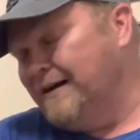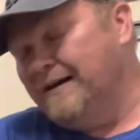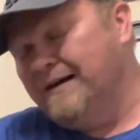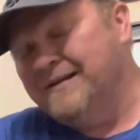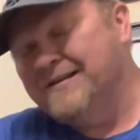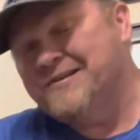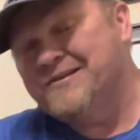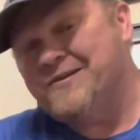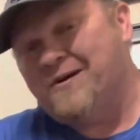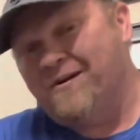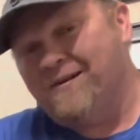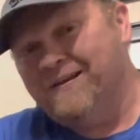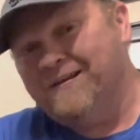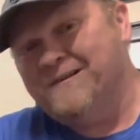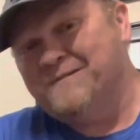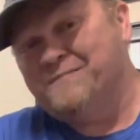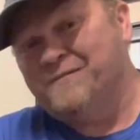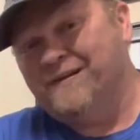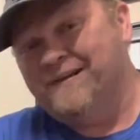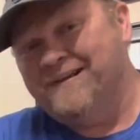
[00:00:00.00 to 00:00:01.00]

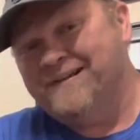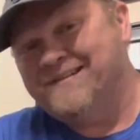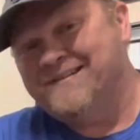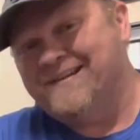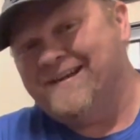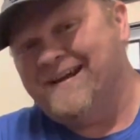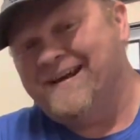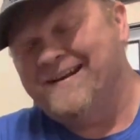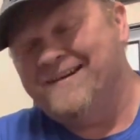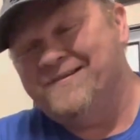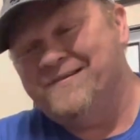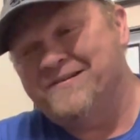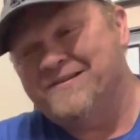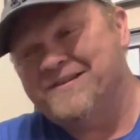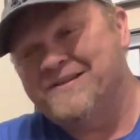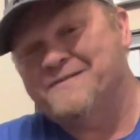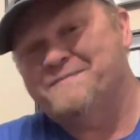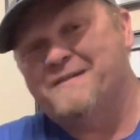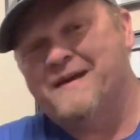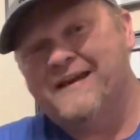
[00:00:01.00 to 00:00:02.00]
stalling the police and
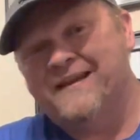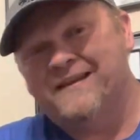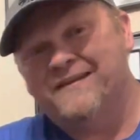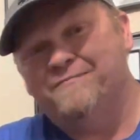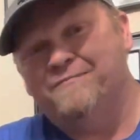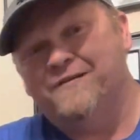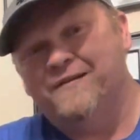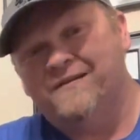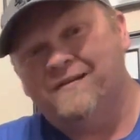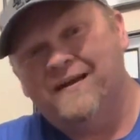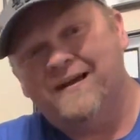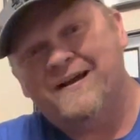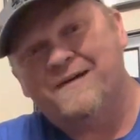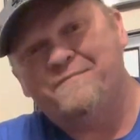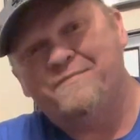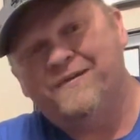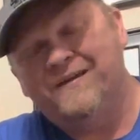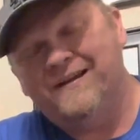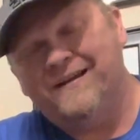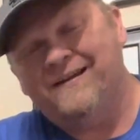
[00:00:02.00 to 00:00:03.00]
just making them look like
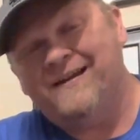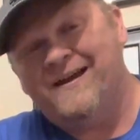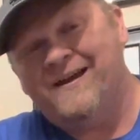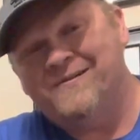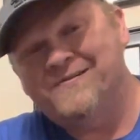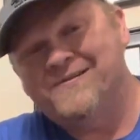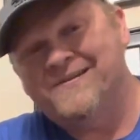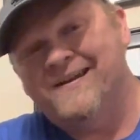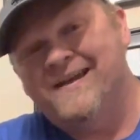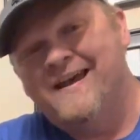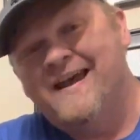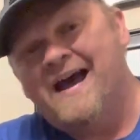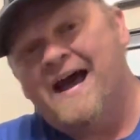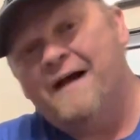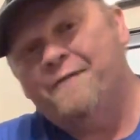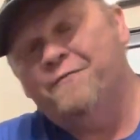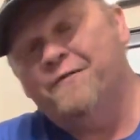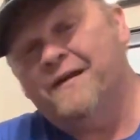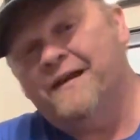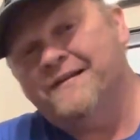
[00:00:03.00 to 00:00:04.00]
complete clowns.
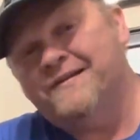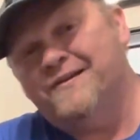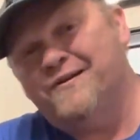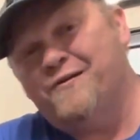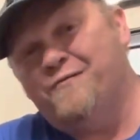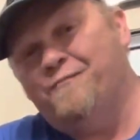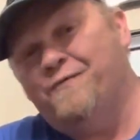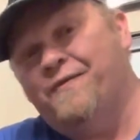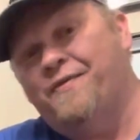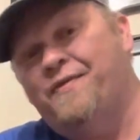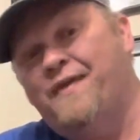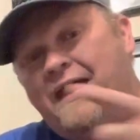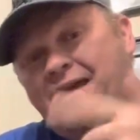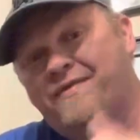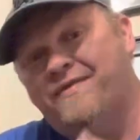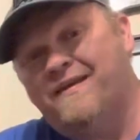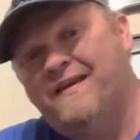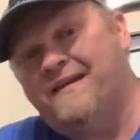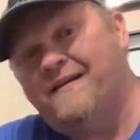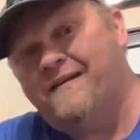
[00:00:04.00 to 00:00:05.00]
I would like to know what they
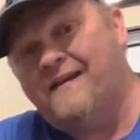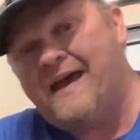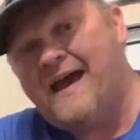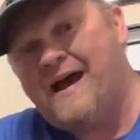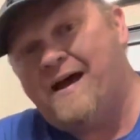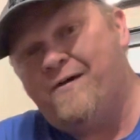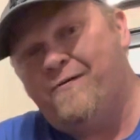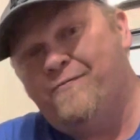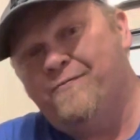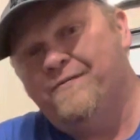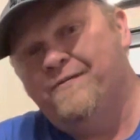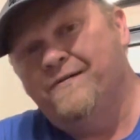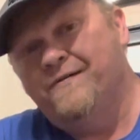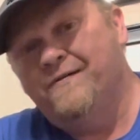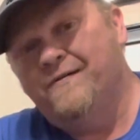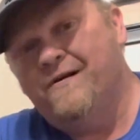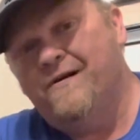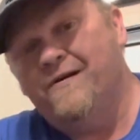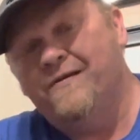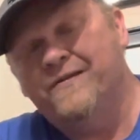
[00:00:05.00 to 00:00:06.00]
think now,
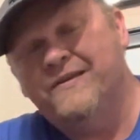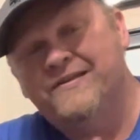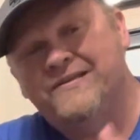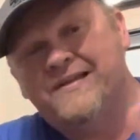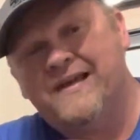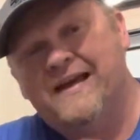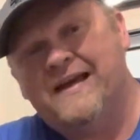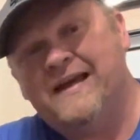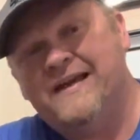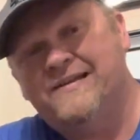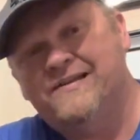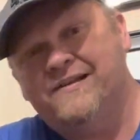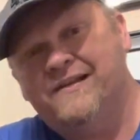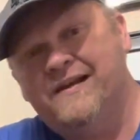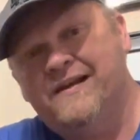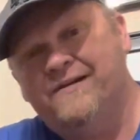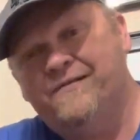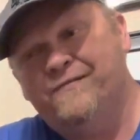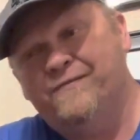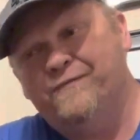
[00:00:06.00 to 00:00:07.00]
all these decades
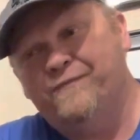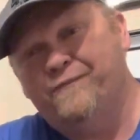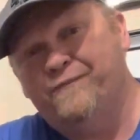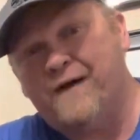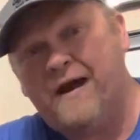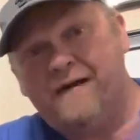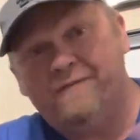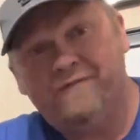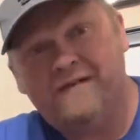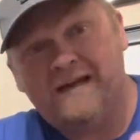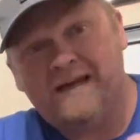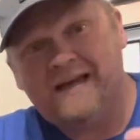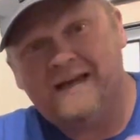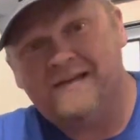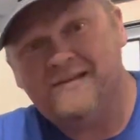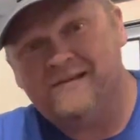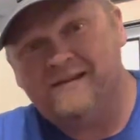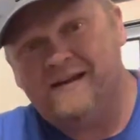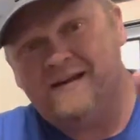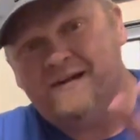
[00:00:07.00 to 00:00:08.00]
later, 5
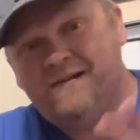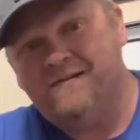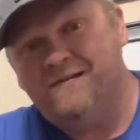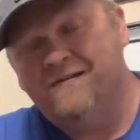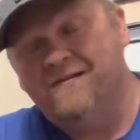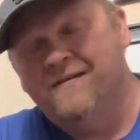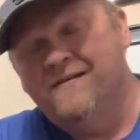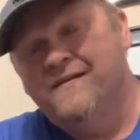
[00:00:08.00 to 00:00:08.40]
decades later.